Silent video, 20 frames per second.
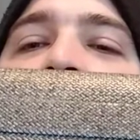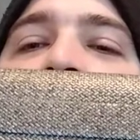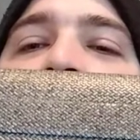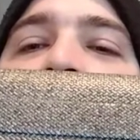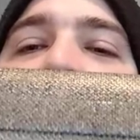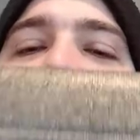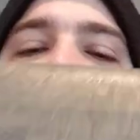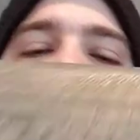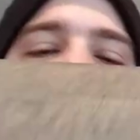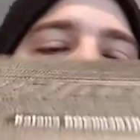and
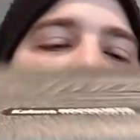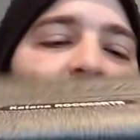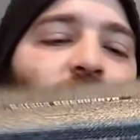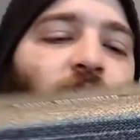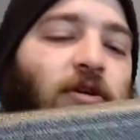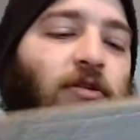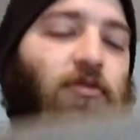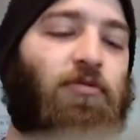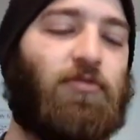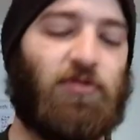then some
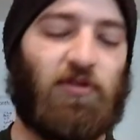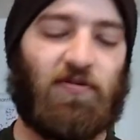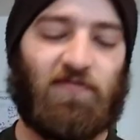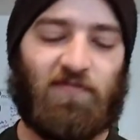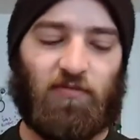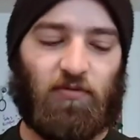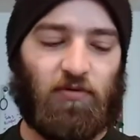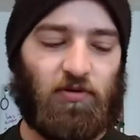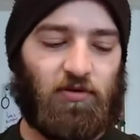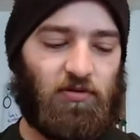other stuff
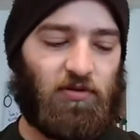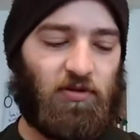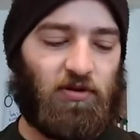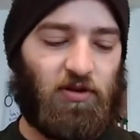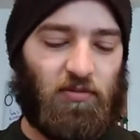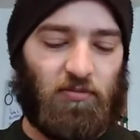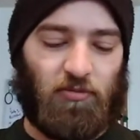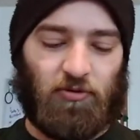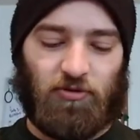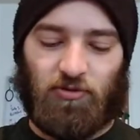on it, the
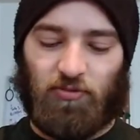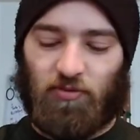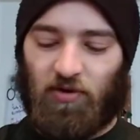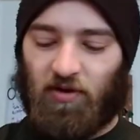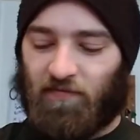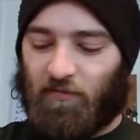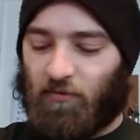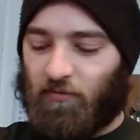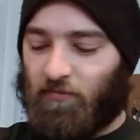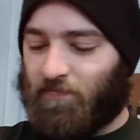numbers or
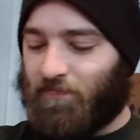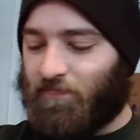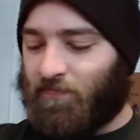whatever.